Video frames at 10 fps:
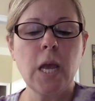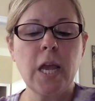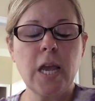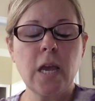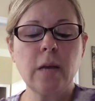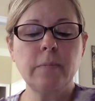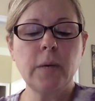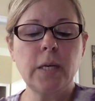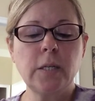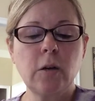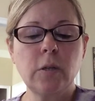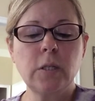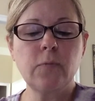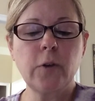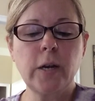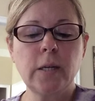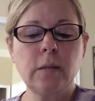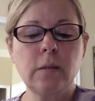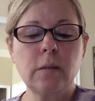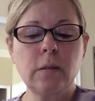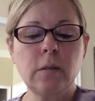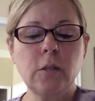He he told his friends